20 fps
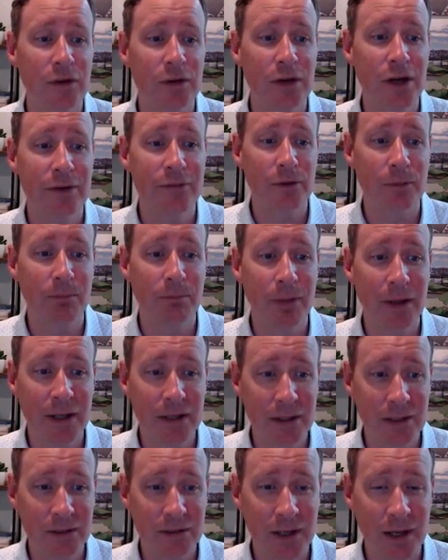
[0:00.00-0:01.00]
have your
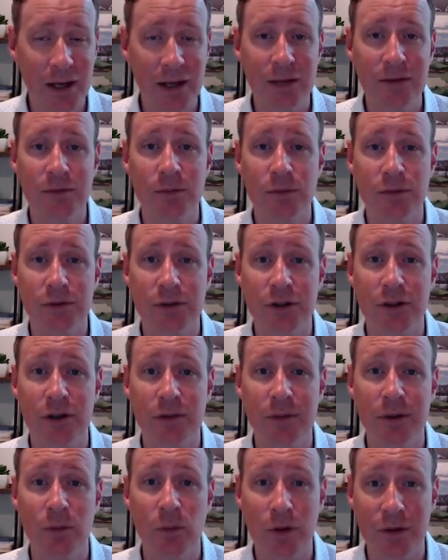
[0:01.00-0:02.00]
pending tasks, which are going to
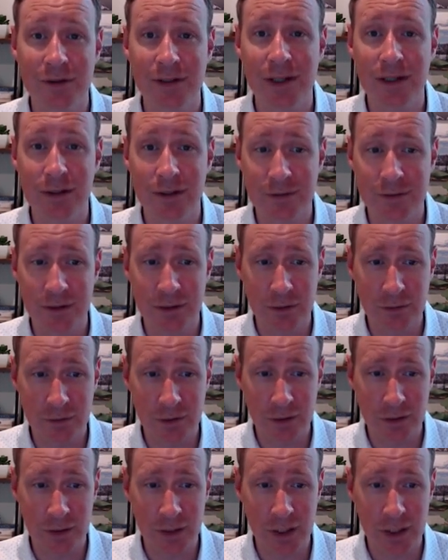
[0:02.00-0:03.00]
be once that listing goes
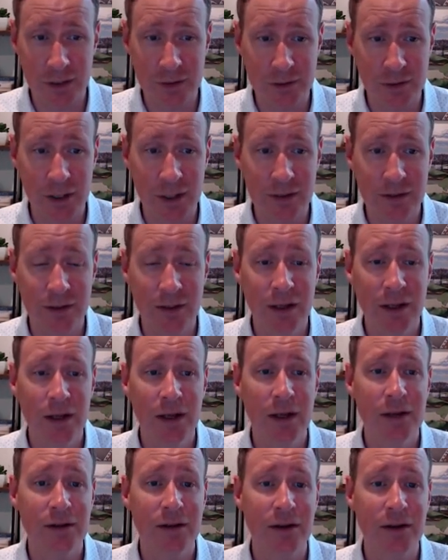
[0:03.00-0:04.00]
under contract.
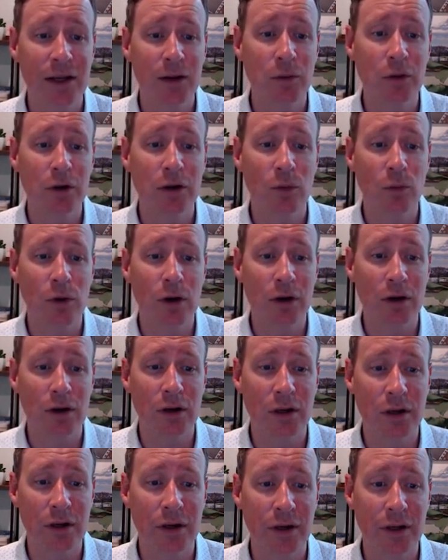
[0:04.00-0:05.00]
Today we're going to work
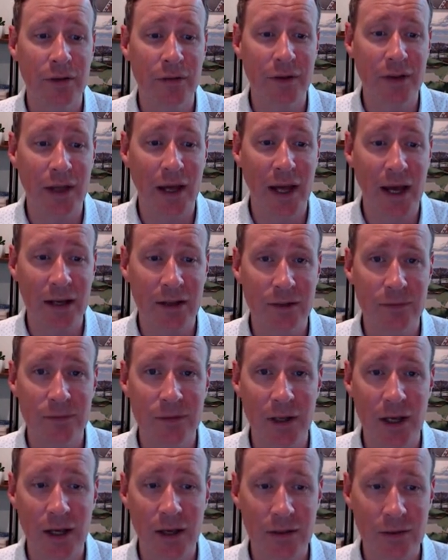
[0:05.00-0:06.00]
on the active
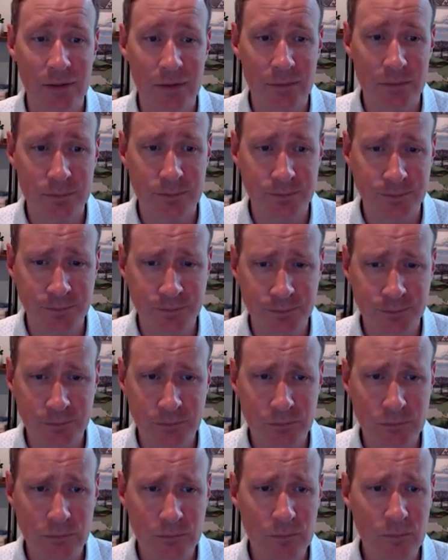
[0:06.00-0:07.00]
tasks.
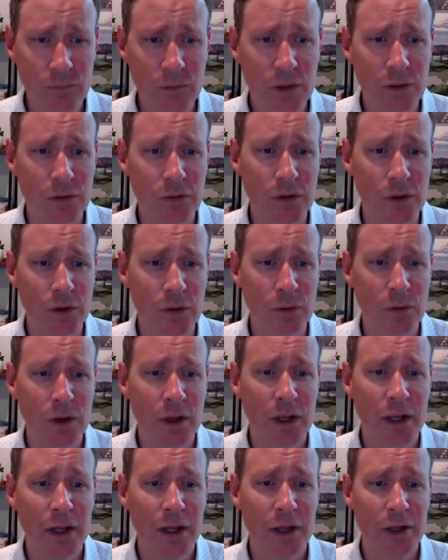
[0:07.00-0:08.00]
So
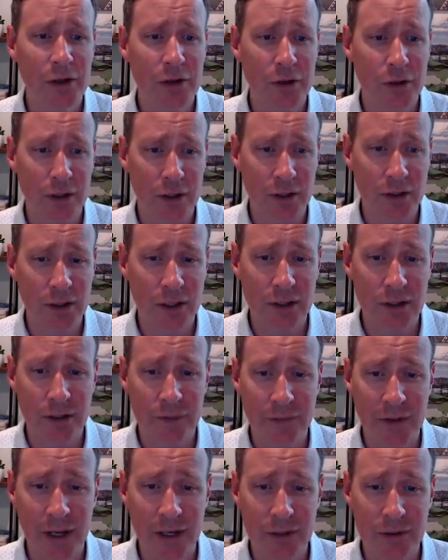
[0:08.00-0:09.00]
you're going to click
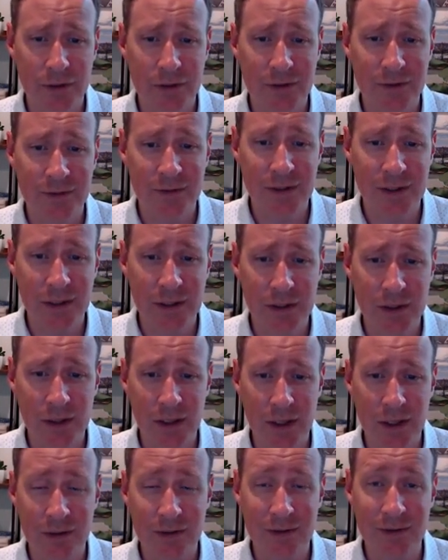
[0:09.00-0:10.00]
on that. You can see
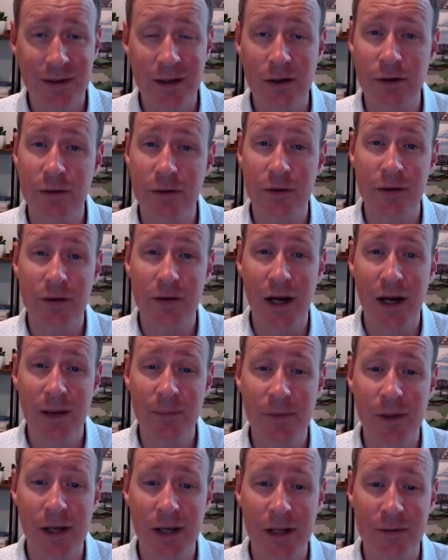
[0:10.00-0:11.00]
it is telling you the
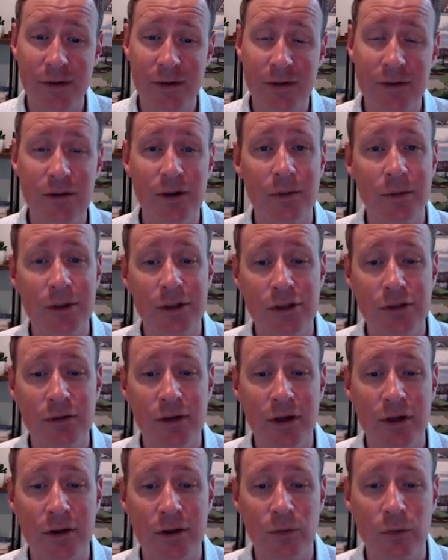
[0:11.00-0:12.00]
timeline. This is going to be
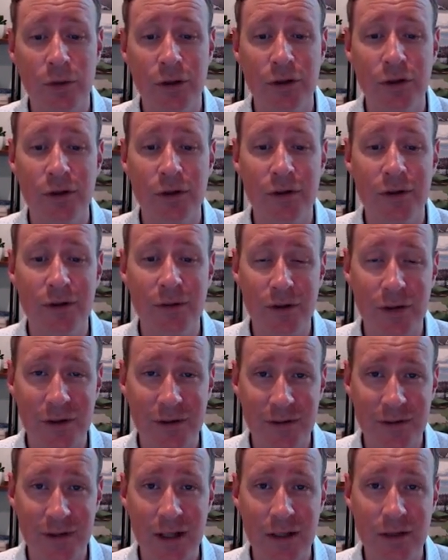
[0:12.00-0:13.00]
triggered when you, the
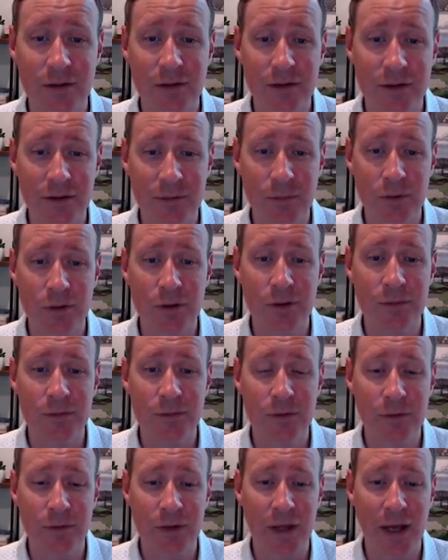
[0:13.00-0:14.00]
seller is moved
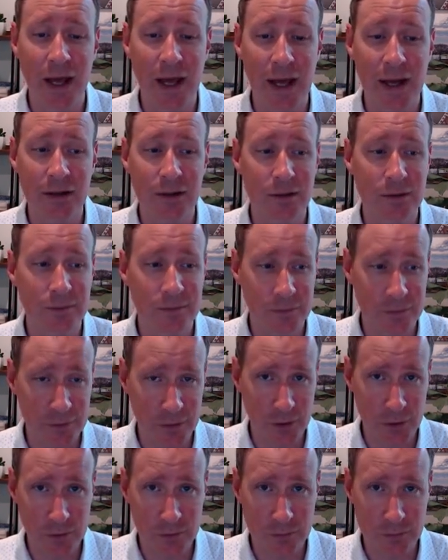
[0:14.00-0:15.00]
to the active
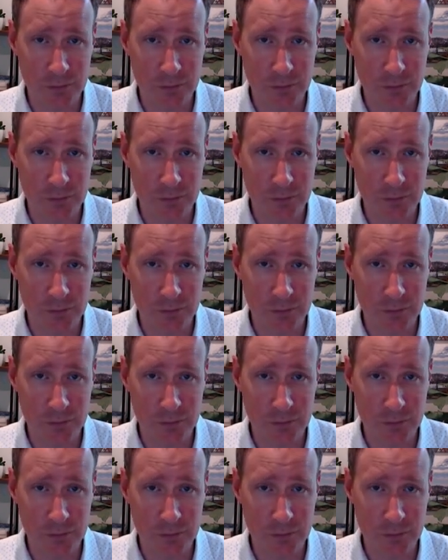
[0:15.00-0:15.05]
zone